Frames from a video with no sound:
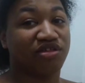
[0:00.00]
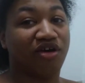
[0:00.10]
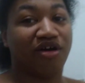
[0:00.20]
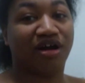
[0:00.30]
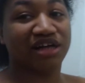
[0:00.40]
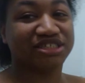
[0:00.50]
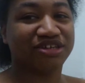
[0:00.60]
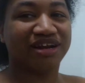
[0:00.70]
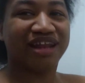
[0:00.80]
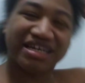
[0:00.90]
song. I
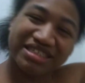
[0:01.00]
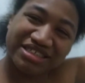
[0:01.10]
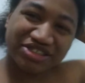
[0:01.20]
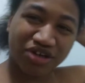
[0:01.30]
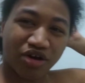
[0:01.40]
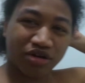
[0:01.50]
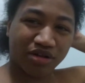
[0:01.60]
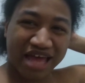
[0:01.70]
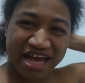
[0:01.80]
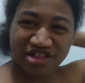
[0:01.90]
started liking this
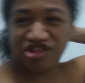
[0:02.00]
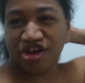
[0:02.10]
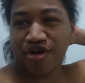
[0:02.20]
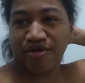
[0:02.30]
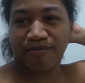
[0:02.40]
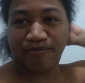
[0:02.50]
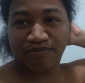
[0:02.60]
song last year.